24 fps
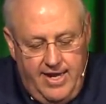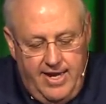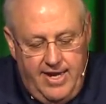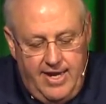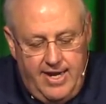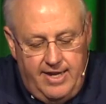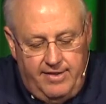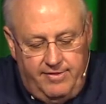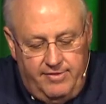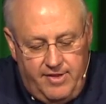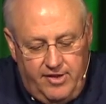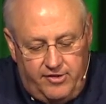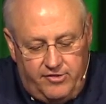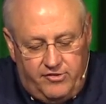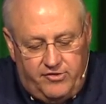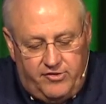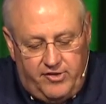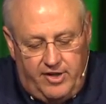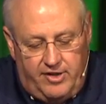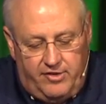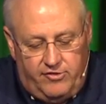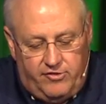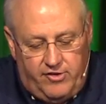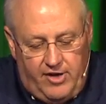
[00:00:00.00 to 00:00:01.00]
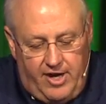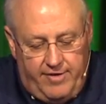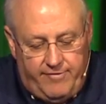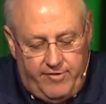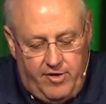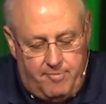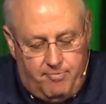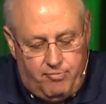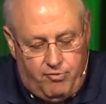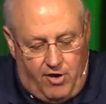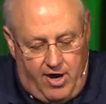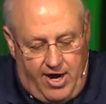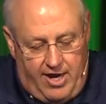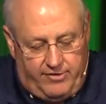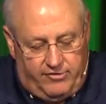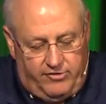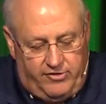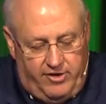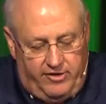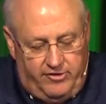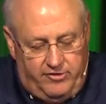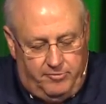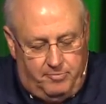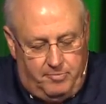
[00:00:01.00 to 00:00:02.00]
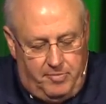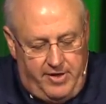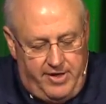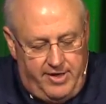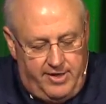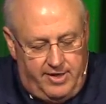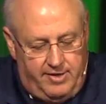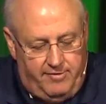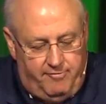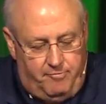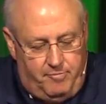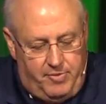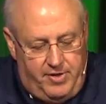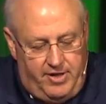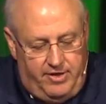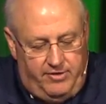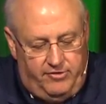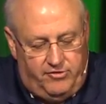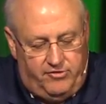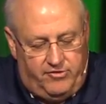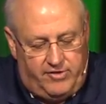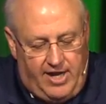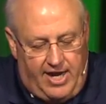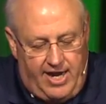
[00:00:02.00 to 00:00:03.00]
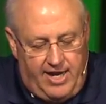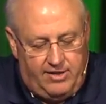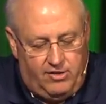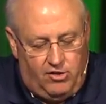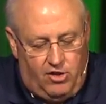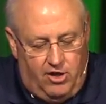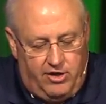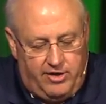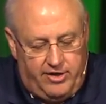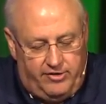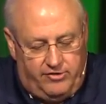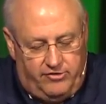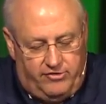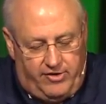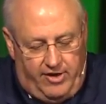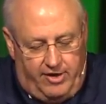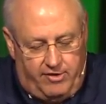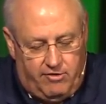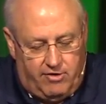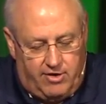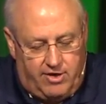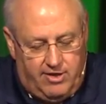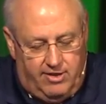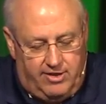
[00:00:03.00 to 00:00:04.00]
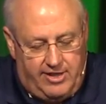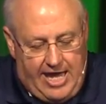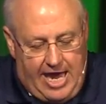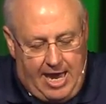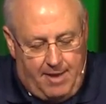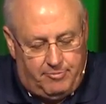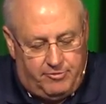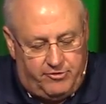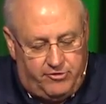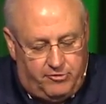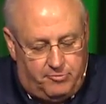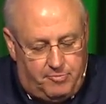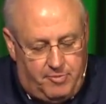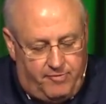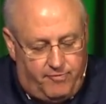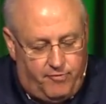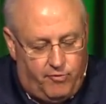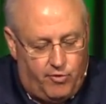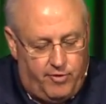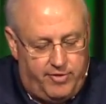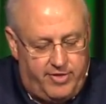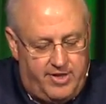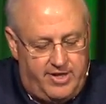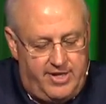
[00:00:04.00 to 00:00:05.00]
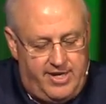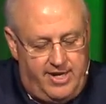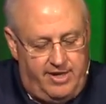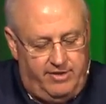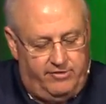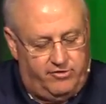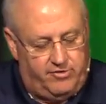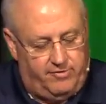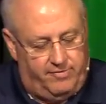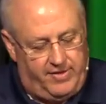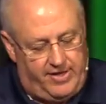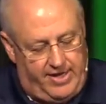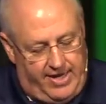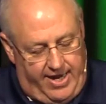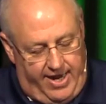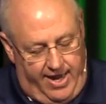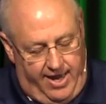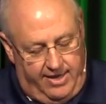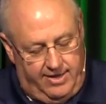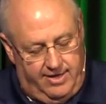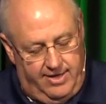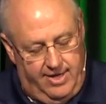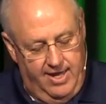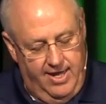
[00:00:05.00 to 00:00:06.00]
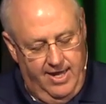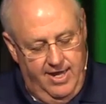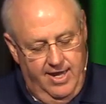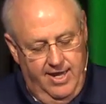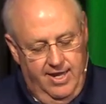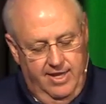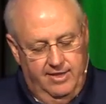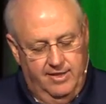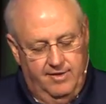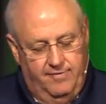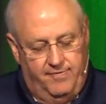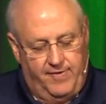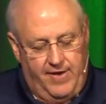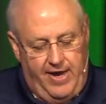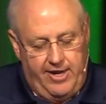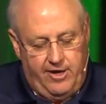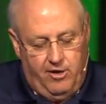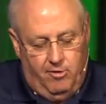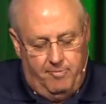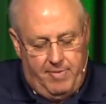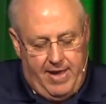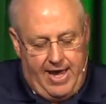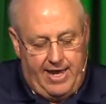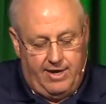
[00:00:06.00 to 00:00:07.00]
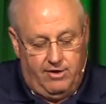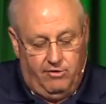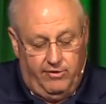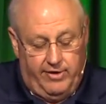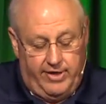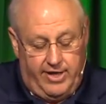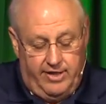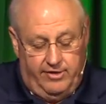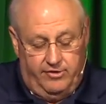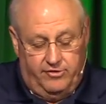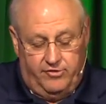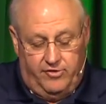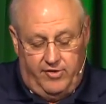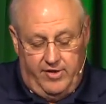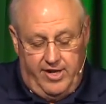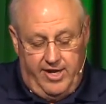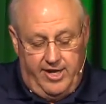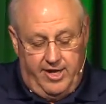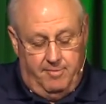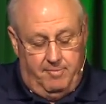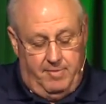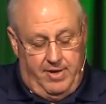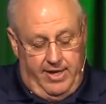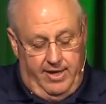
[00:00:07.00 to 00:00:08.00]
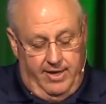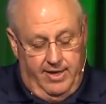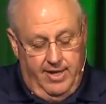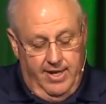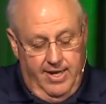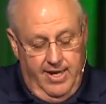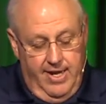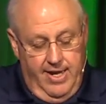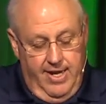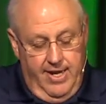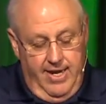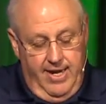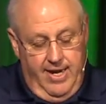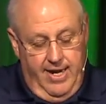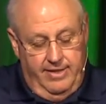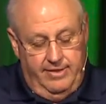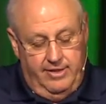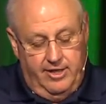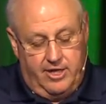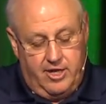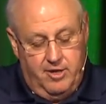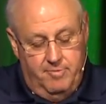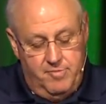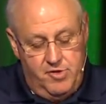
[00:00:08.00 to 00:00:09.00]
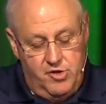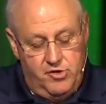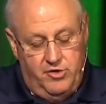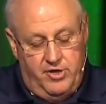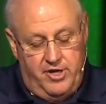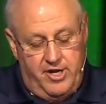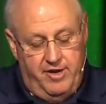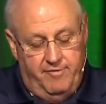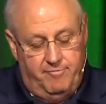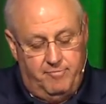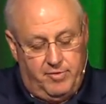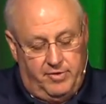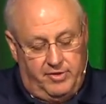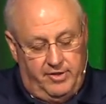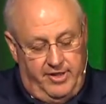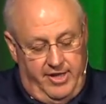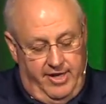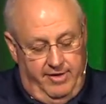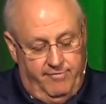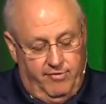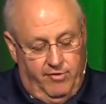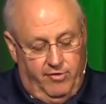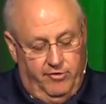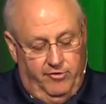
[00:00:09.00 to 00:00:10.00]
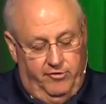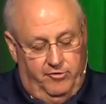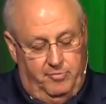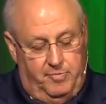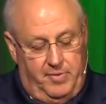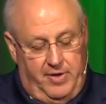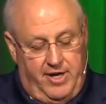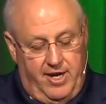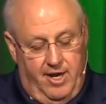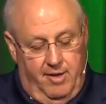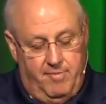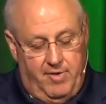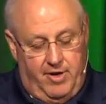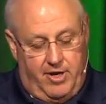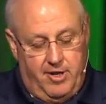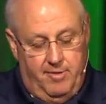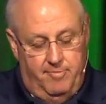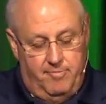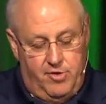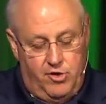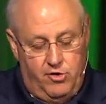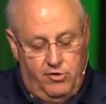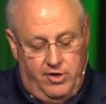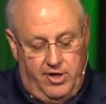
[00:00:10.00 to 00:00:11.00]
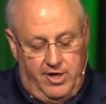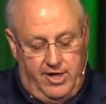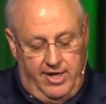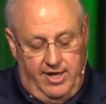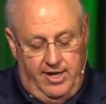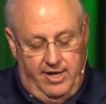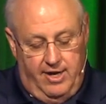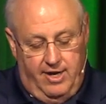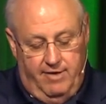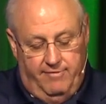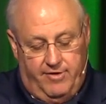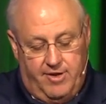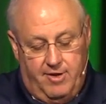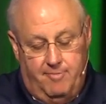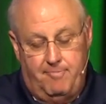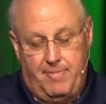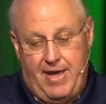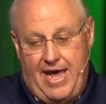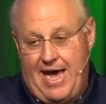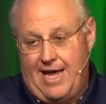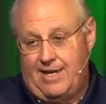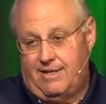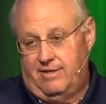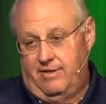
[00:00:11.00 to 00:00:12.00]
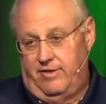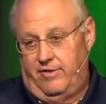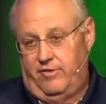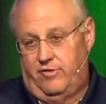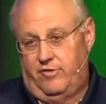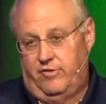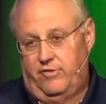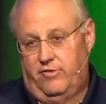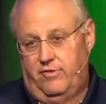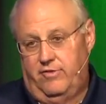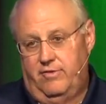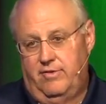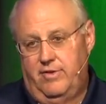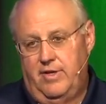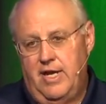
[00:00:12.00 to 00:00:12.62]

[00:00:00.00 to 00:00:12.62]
In this sense, every process, be it of peace, dialogue, et cetera, collapses before the needs of the end, the final battle against the enemy, and the community of believers become a community of combatants.